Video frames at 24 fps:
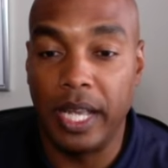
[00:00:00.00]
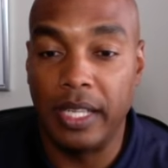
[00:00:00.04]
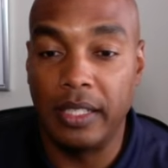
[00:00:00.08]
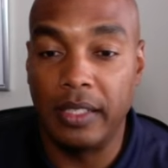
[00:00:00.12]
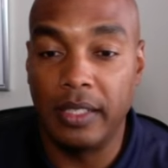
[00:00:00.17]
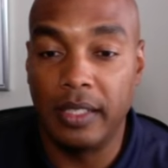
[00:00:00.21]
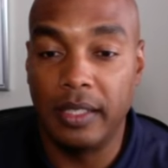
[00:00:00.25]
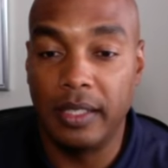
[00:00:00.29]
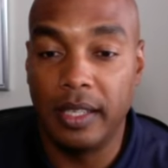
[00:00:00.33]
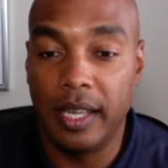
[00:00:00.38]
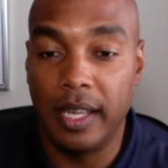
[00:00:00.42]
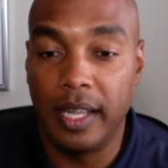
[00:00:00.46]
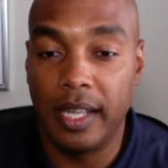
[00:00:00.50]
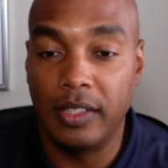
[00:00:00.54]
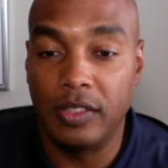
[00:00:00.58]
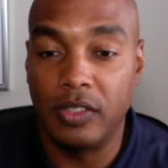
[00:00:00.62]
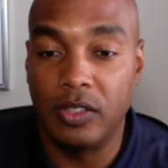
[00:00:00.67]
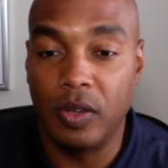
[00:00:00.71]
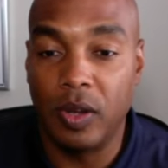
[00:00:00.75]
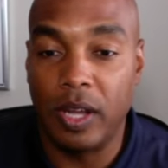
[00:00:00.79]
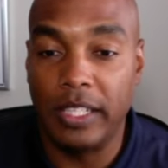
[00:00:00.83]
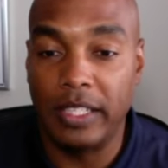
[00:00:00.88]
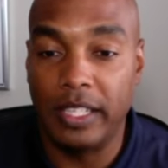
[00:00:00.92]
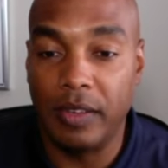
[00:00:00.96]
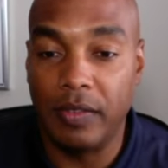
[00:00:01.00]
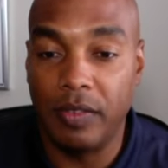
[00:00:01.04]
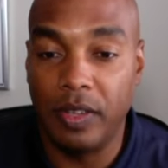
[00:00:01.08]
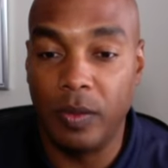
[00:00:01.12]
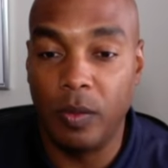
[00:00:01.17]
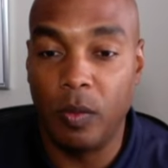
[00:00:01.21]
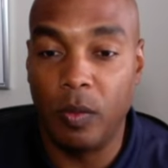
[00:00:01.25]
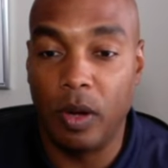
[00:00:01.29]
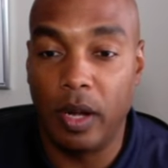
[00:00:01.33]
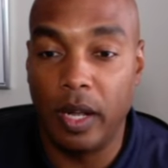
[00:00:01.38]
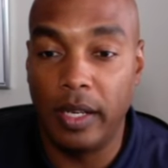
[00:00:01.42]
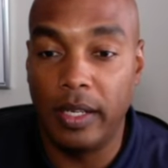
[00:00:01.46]
And so I definitely
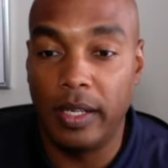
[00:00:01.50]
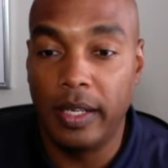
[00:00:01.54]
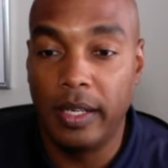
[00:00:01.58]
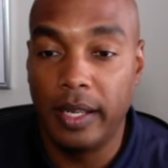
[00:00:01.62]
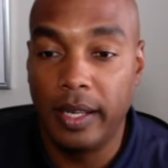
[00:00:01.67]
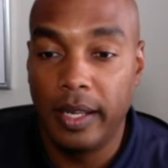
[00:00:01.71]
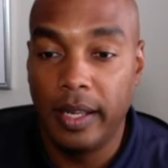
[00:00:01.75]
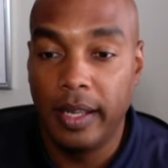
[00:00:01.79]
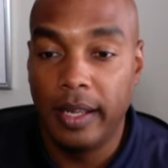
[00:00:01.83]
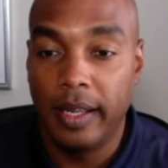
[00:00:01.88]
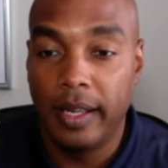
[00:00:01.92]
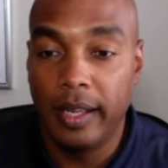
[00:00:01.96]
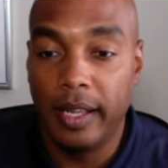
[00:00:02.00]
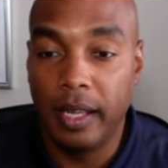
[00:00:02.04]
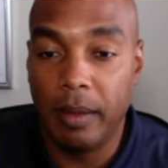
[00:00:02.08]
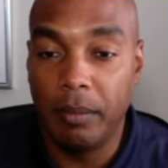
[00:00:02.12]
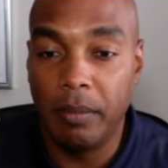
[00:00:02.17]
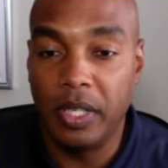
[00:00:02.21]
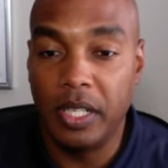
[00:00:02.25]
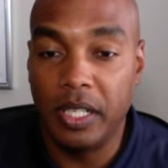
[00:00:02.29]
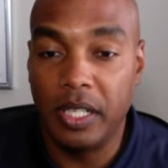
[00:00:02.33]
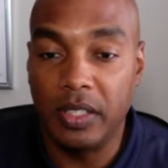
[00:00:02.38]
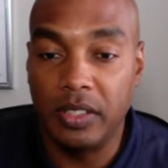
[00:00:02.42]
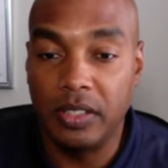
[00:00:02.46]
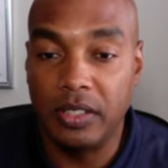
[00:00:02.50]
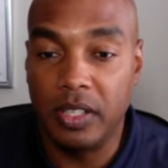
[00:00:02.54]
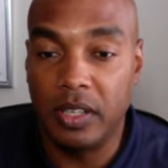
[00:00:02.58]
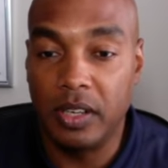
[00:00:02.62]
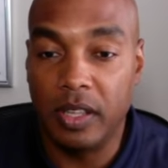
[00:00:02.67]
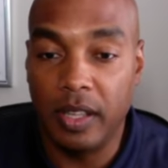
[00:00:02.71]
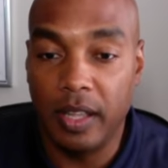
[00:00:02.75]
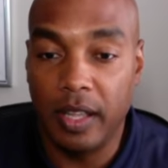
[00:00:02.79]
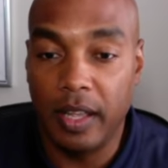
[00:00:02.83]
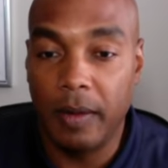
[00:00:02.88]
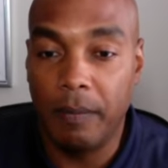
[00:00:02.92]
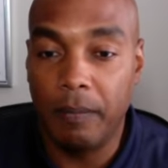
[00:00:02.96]
want him to consider
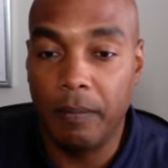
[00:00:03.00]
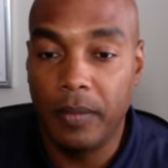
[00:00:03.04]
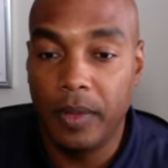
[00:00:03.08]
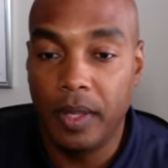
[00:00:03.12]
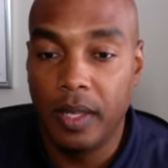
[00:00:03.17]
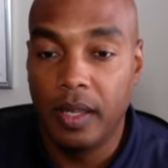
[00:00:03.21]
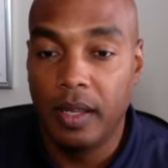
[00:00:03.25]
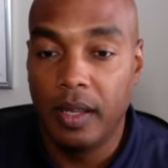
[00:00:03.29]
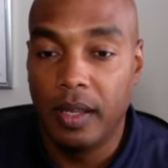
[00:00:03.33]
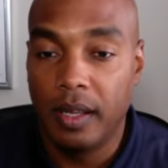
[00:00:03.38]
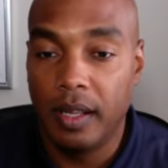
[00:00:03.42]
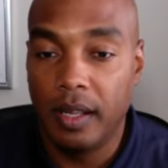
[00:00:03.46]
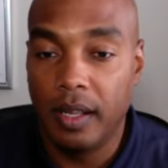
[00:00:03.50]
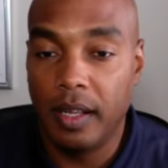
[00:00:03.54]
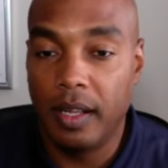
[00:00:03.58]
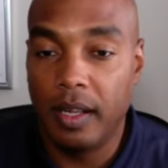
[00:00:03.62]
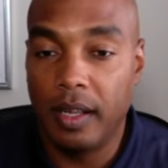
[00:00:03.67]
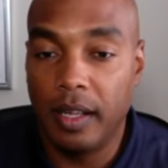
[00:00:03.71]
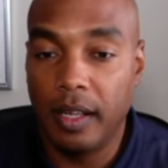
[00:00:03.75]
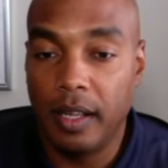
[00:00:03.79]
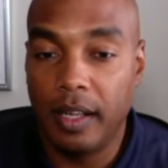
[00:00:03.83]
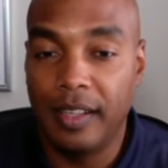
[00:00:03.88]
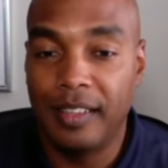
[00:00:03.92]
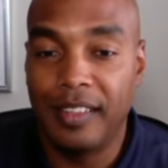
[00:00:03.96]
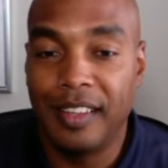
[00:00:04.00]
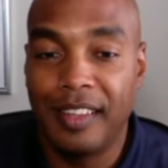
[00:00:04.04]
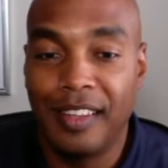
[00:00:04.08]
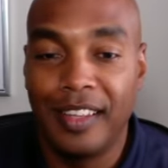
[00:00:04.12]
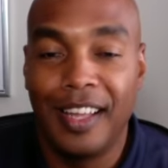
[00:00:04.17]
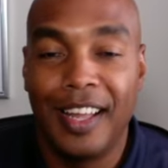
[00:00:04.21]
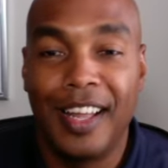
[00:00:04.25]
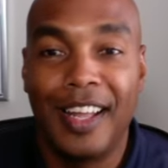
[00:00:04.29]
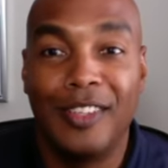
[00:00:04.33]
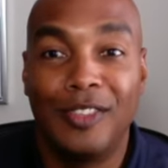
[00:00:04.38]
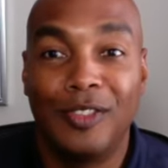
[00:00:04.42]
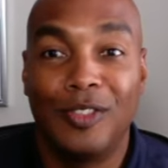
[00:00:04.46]
that. Uh,
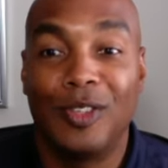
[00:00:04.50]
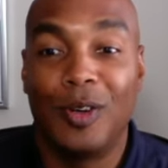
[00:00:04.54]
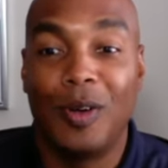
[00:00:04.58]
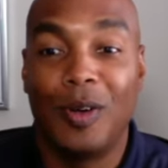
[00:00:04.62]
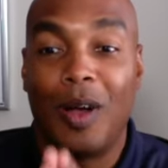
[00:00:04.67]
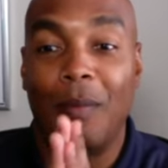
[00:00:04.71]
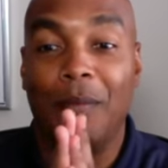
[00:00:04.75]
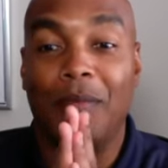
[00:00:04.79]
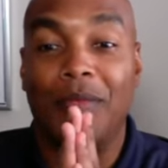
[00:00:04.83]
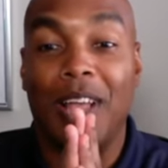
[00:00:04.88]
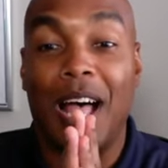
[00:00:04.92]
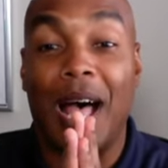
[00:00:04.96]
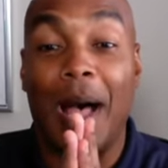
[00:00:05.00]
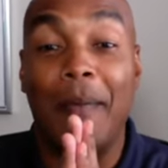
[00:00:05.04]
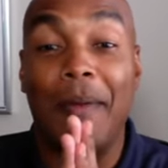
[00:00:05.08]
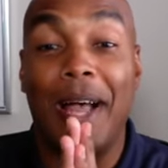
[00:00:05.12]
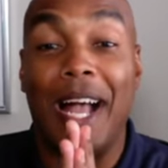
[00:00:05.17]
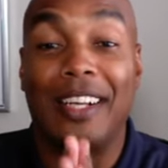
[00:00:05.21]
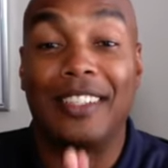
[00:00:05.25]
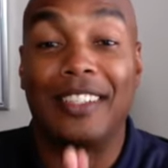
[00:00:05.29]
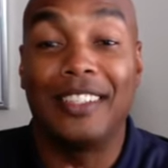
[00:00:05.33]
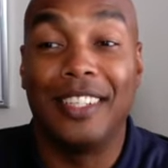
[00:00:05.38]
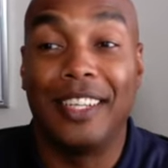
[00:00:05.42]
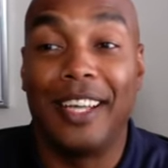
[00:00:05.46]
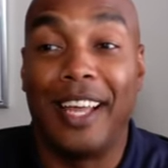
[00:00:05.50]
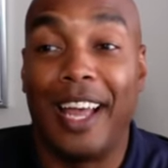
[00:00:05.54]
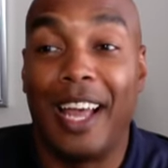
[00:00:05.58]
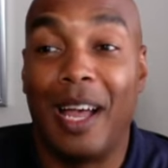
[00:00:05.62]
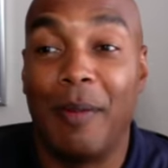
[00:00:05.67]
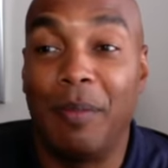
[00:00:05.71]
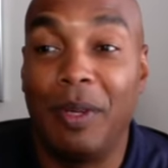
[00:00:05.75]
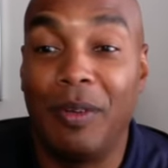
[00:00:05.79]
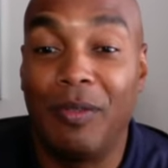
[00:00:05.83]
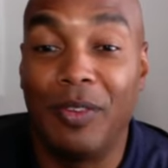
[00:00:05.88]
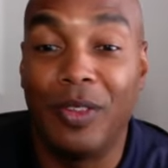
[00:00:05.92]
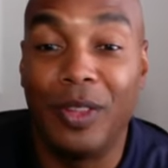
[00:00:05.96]
and so I'm I'm actually
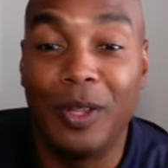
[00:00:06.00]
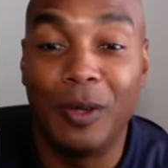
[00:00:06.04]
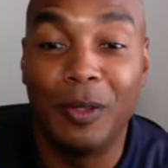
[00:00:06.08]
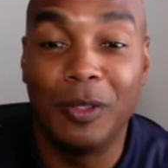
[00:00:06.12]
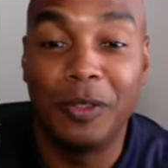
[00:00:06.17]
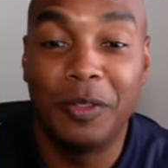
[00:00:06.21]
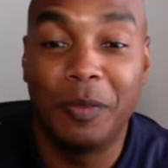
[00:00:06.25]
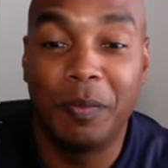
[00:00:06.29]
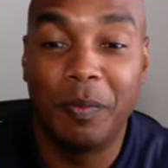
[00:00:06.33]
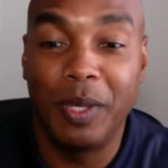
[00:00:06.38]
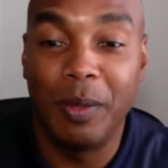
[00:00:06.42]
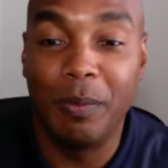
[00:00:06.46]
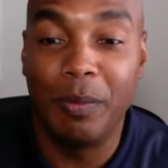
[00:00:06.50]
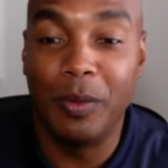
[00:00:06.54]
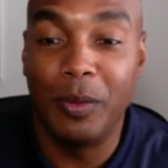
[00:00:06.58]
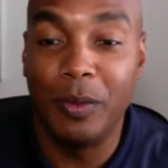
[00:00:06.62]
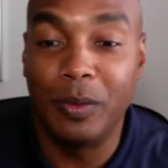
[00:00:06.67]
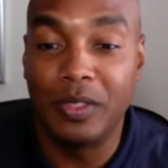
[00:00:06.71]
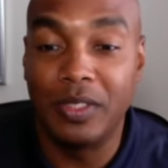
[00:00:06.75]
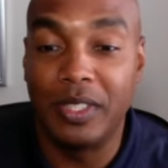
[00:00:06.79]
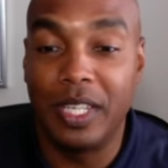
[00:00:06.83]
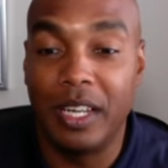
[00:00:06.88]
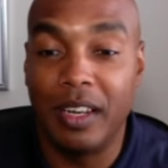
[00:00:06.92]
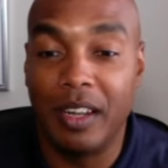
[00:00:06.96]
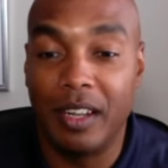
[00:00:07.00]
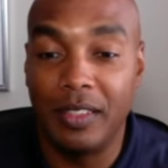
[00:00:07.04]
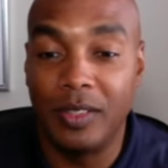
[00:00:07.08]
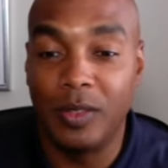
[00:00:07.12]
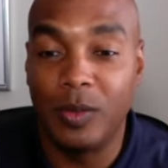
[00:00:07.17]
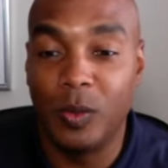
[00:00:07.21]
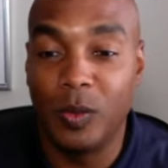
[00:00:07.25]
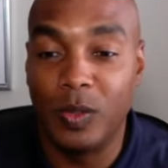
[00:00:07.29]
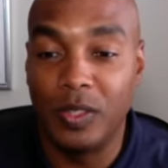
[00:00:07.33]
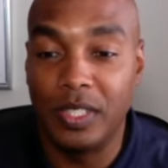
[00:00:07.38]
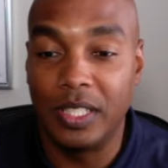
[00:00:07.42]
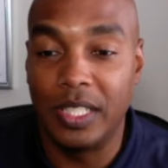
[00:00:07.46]
happy for those people who stayed on
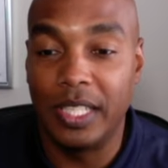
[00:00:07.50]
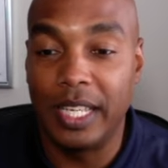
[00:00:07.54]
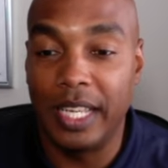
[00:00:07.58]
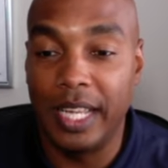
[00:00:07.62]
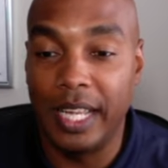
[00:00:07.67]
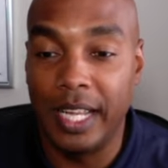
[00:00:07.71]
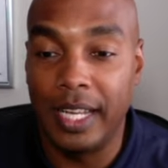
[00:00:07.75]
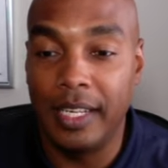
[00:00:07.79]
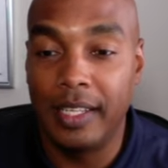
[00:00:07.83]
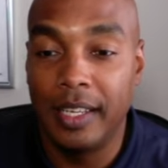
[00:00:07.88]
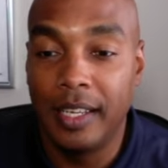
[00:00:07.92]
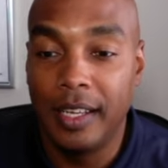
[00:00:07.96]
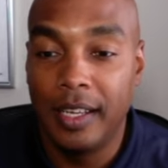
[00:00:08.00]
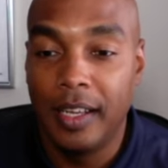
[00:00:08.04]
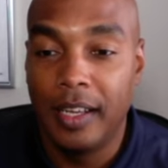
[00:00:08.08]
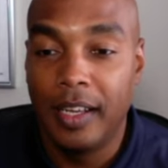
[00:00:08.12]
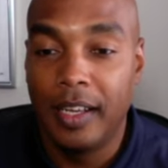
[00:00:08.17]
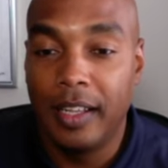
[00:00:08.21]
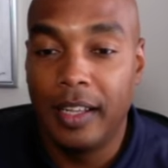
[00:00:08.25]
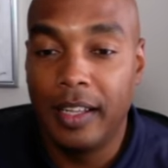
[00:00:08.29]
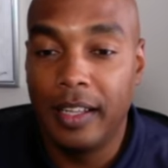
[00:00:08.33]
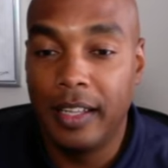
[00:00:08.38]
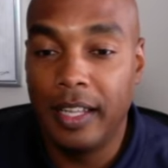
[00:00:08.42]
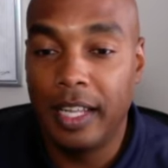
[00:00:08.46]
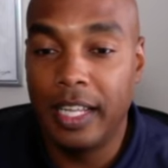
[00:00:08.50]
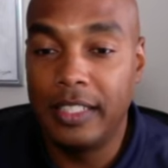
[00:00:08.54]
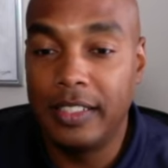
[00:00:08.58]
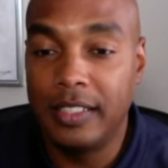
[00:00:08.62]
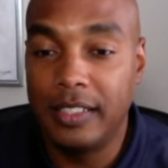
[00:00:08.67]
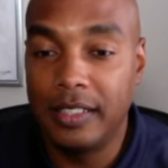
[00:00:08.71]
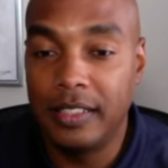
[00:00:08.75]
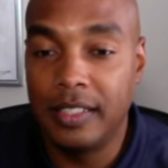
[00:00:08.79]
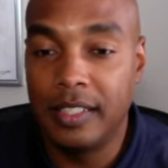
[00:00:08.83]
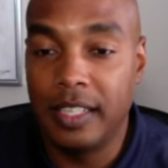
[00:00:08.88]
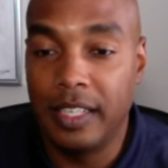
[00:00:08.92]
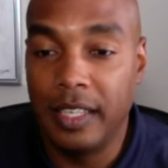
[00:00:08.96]
towards the end. Let's
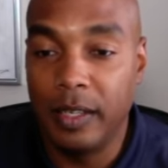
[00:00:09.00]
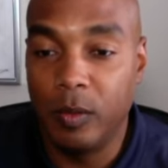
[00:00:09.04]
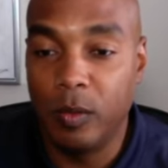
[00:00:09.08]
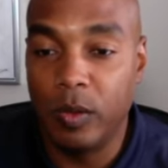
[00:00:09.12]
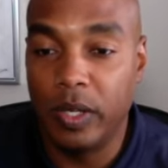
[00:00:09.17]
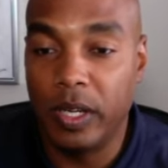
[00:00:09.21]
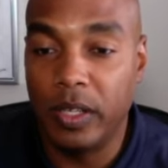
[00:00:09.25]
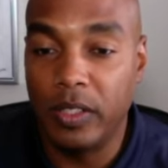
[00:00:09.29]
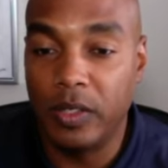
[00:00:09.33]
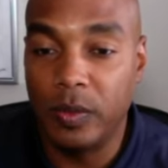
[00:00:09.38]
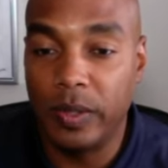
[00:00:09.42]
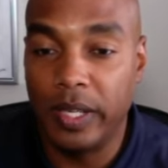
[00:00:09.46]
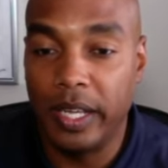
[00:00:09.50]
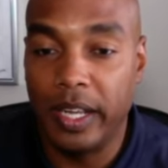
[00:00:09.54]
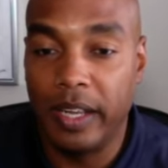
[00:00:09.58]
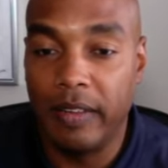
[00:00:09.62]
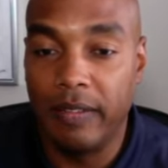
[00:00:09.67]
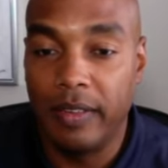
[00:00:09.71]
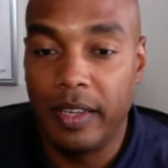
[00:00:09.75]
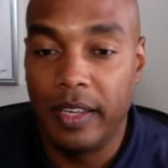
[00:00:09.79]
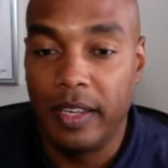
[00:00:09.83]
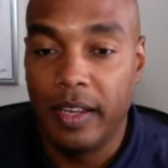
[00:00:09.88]
see what else we have.